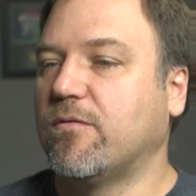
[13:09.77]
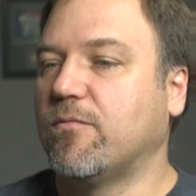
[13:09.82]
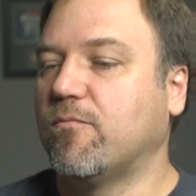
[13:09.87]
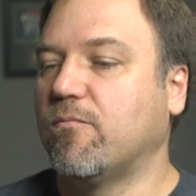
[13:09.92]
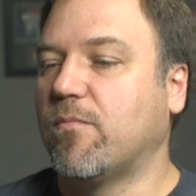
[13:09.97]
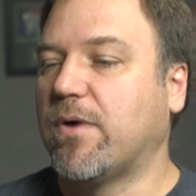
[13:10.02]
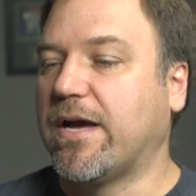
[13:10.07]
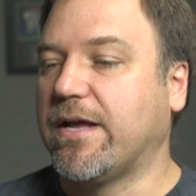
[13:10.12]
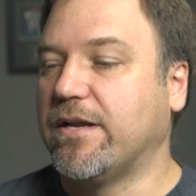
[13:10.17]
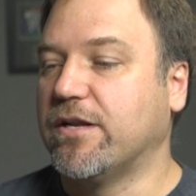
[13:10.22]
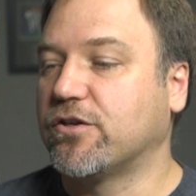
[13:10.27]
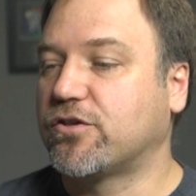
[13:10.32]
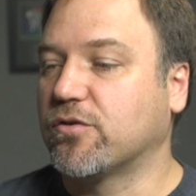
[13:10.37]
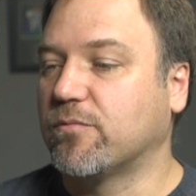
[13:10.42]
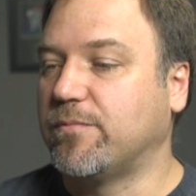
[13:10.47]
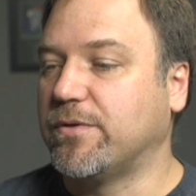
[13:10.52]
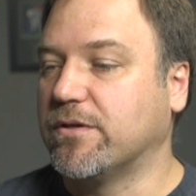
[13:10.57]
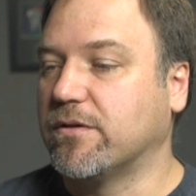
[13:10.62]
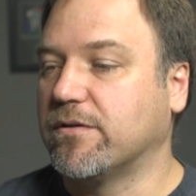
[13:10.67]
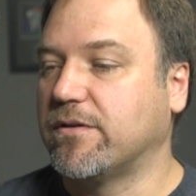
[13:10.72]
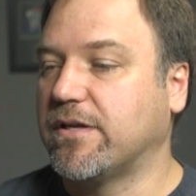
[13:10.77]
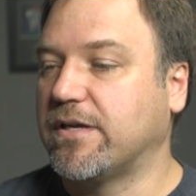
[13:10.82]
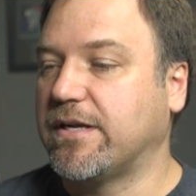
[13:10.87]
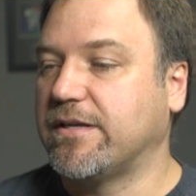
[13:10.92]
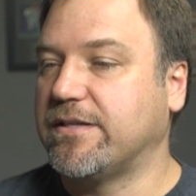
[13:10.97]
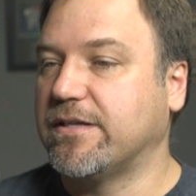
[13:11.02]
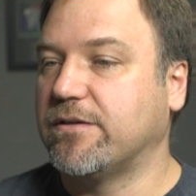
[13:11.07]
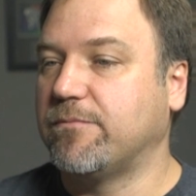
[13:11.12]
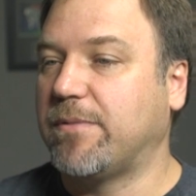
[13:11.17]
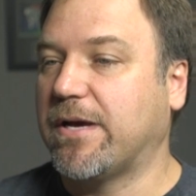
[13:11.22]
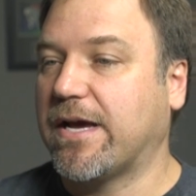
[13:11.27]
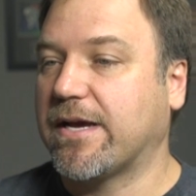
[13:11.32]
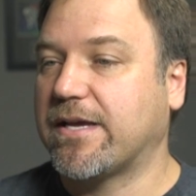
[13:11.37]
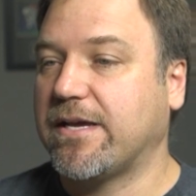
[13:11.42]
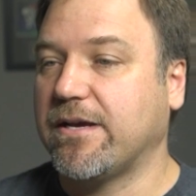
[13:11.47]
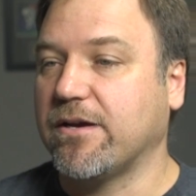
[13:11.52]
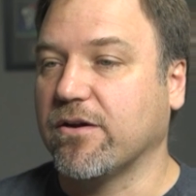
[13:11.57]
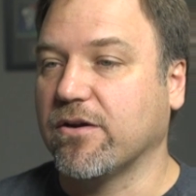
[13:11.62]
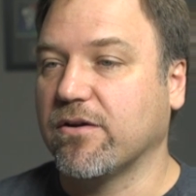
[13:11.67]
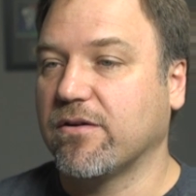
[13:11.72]
My initial build that I did back
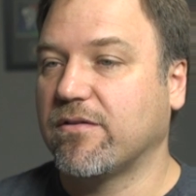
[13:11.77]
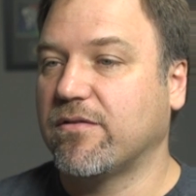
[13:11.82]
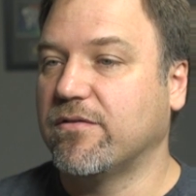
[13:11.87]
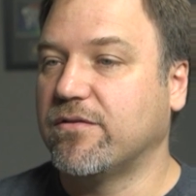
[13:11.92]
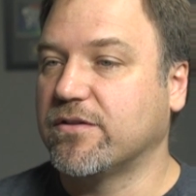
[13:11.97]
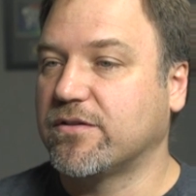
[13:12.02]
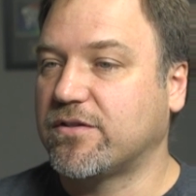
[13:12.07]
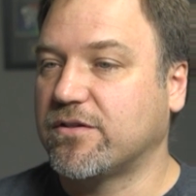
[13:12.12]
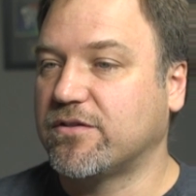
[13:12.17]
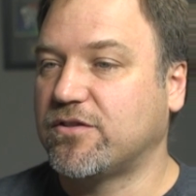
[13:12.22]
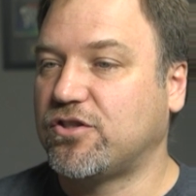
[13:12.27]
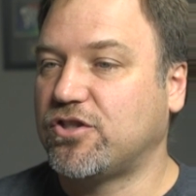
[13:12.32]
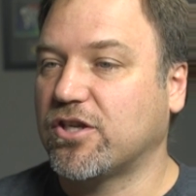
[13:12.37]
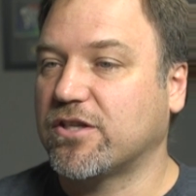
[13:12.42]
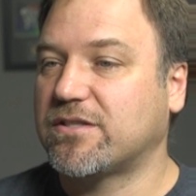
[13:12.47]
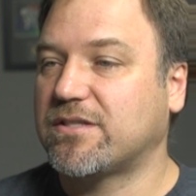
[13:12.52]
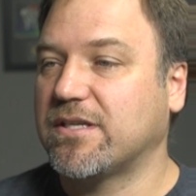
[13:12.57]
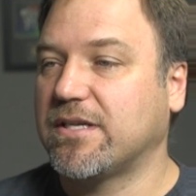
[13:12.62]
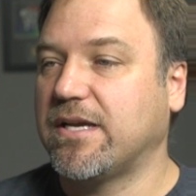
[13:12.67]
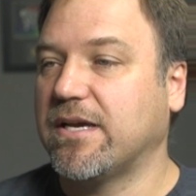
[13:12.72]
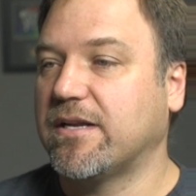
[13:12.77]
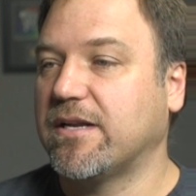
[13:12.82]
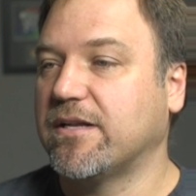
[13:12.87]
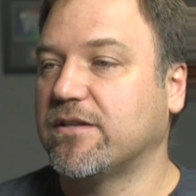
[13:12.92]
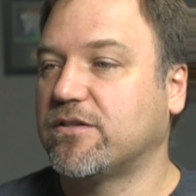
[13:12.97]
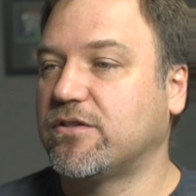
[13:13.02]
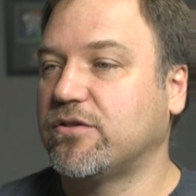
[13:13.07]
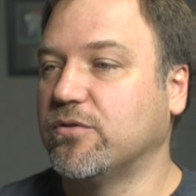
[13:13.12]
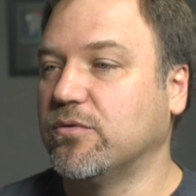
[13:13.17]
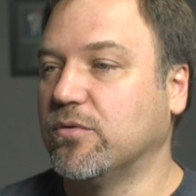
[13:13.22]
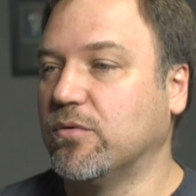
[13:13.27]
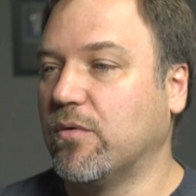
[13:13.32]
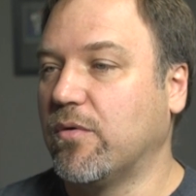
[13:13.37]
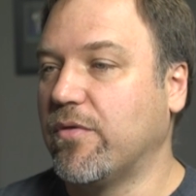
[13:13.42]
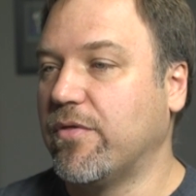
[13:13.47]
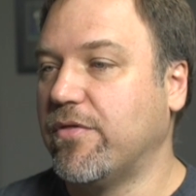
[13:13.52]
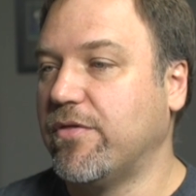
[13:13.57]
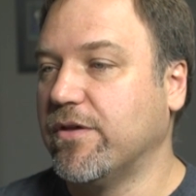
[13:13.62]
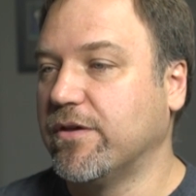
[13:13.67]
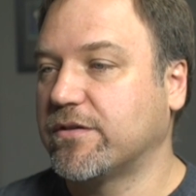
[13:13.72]
here, this is just to get it to
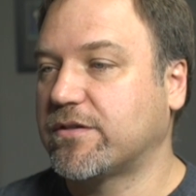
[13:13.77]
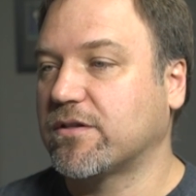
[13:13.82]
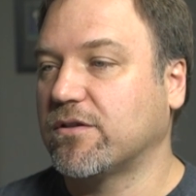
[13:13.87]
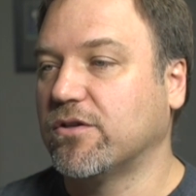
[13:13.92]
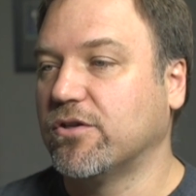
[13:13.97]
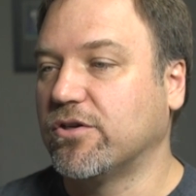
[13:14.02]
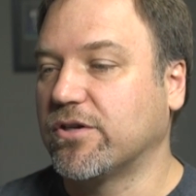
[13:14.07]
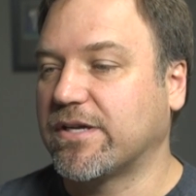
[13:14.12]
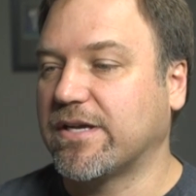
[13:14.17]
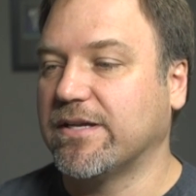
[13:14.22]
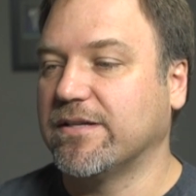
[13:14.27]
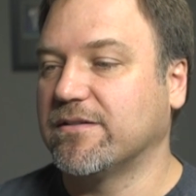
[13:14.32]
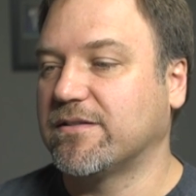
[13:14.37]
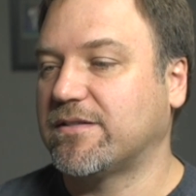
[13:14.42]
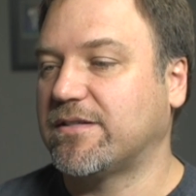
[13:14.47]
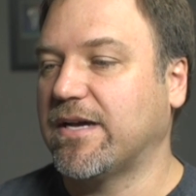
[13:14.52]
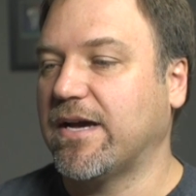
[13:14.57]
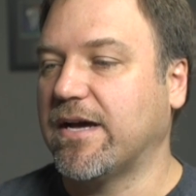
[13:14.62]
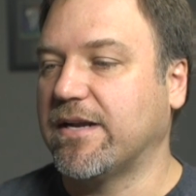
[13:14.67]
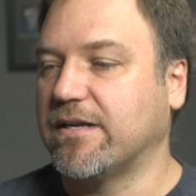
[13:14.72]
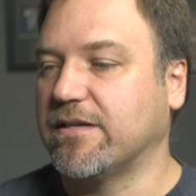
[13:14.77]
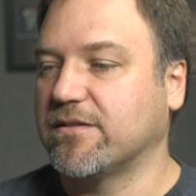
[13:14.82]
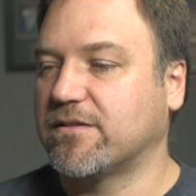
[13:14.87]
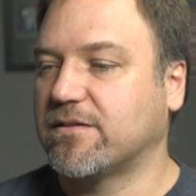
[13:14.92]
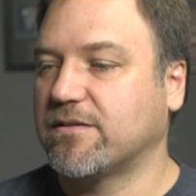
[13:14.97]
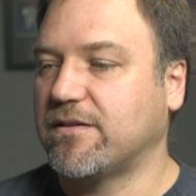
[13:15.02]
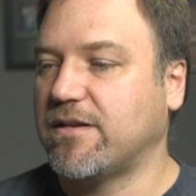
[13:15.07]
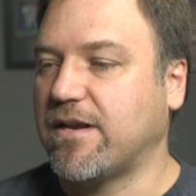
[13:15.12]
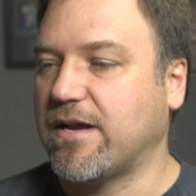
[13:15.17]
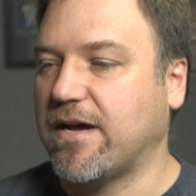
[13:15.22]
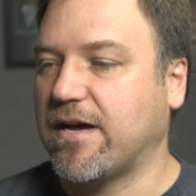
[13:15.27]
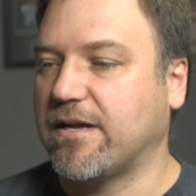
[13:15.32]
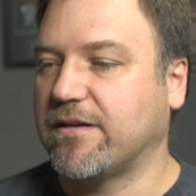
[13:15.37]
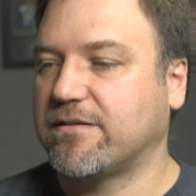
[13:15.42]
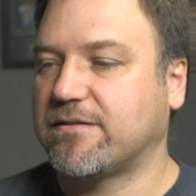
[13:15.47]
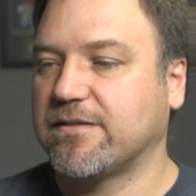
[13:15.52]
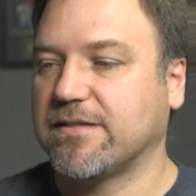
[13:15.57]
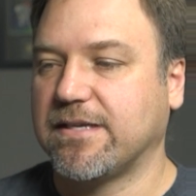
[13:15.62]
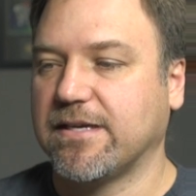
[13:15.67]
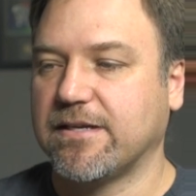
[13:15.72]
this look and status,
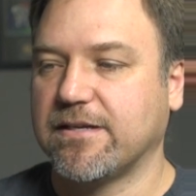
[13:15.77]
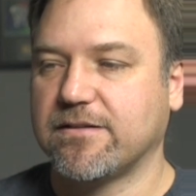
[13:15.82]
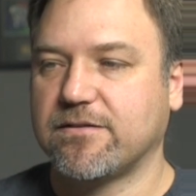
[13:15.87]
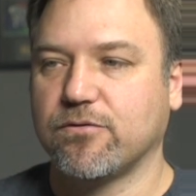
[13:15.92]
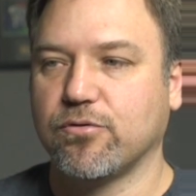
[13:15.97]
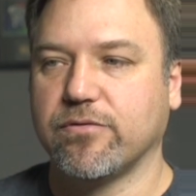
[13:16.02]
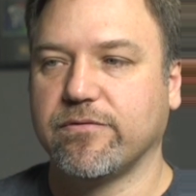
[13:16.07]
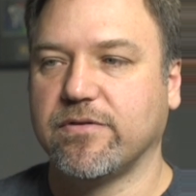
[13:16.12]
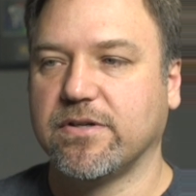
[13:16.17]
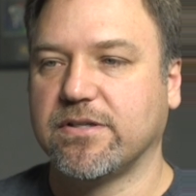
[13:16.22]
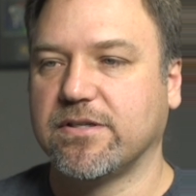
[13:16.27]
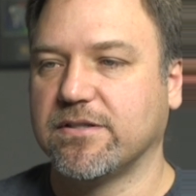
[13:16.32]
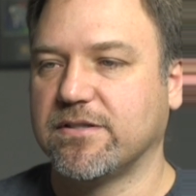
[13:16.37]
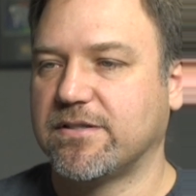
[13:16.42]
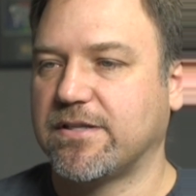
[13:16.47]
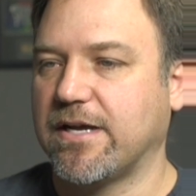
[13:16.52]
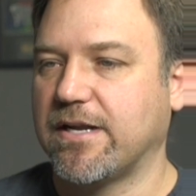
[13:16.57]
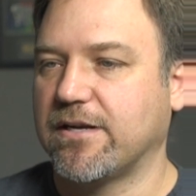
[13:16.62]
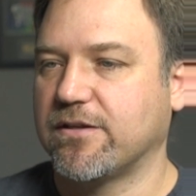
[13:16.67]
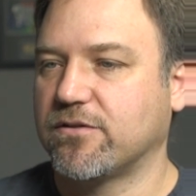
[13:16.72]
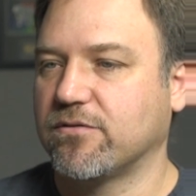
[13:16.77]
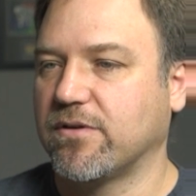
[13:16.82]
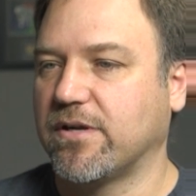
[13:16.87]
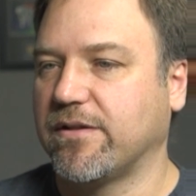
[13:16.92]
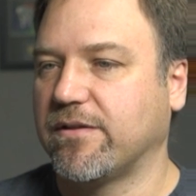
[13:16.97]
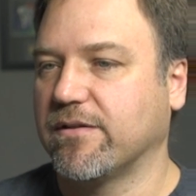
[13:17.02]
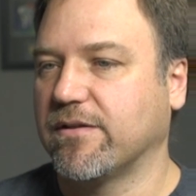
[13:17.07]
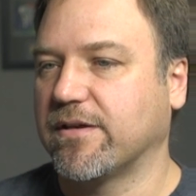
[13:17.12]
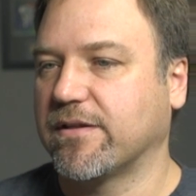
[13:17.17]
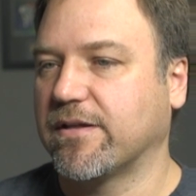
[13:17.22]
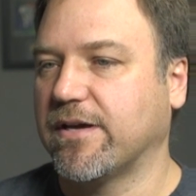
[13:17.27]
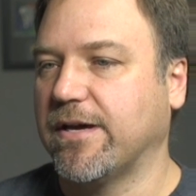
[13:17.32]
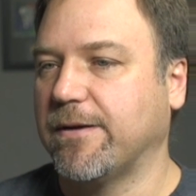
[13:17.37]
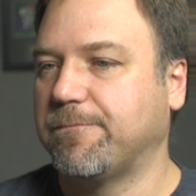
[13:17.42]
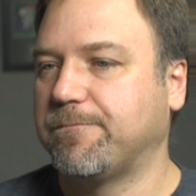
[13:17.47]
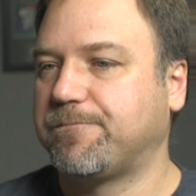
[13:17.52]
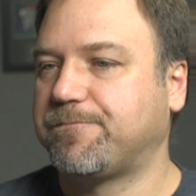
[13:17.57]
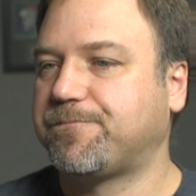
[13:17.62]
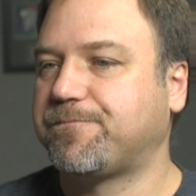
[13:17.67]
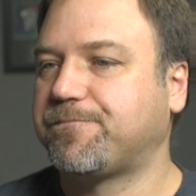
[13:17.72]
not to get it to a vintage status or anything like that.